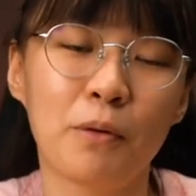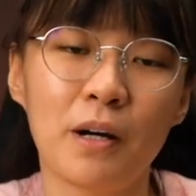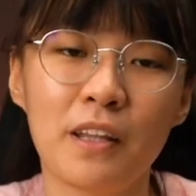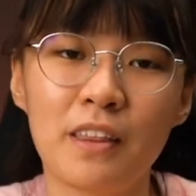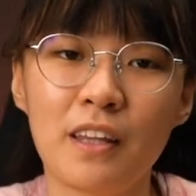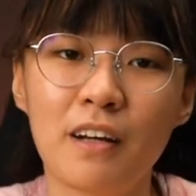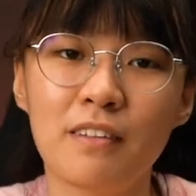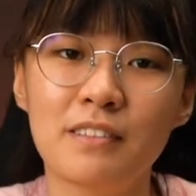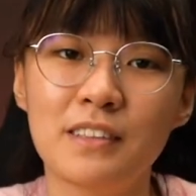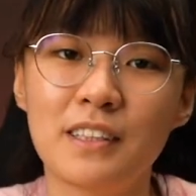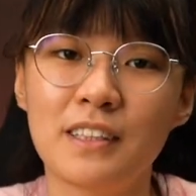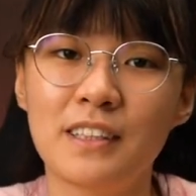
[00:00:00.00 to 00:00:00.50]

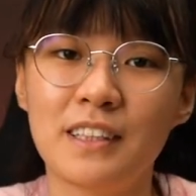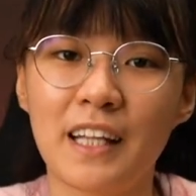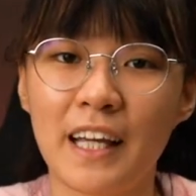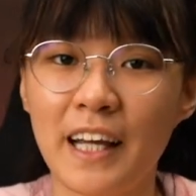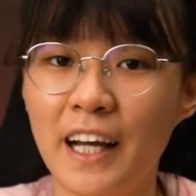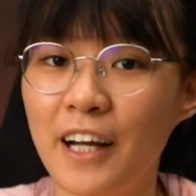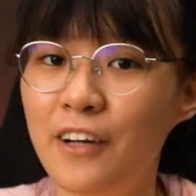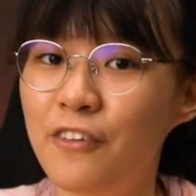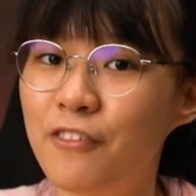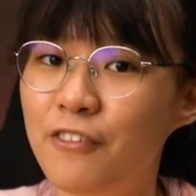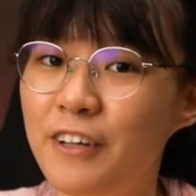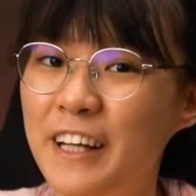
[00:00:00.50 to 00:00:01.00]

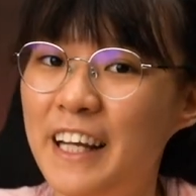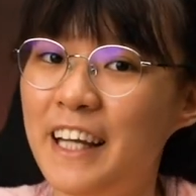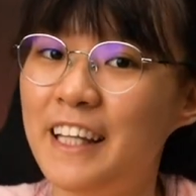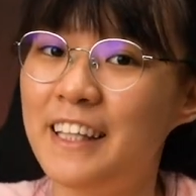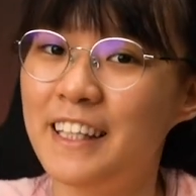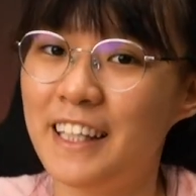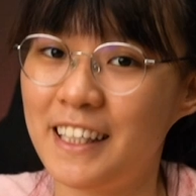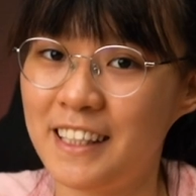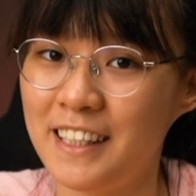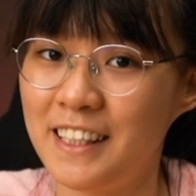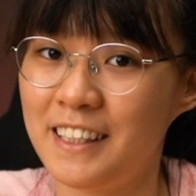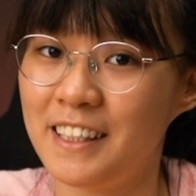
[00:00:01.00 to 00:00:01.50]

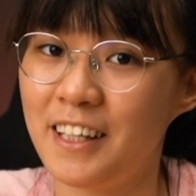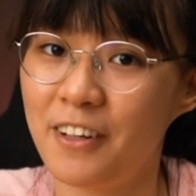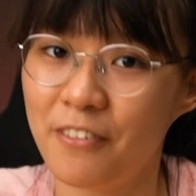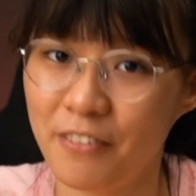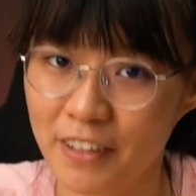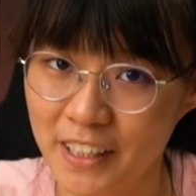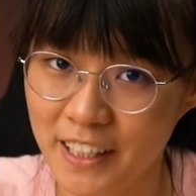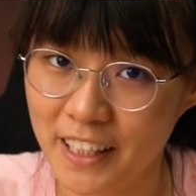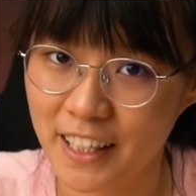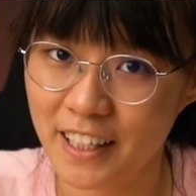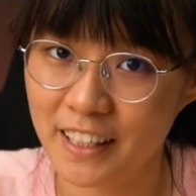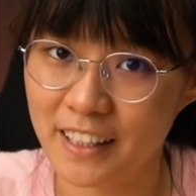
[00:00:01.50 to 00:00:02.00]
1,999
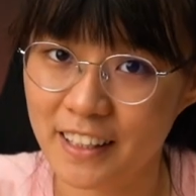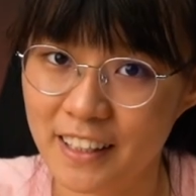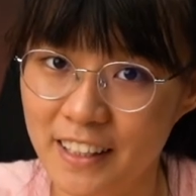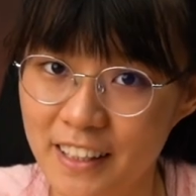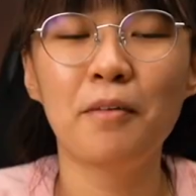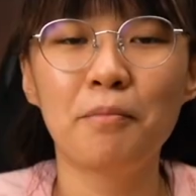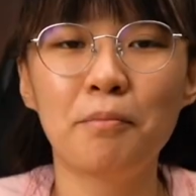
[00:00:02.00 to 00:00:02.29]
ringgit.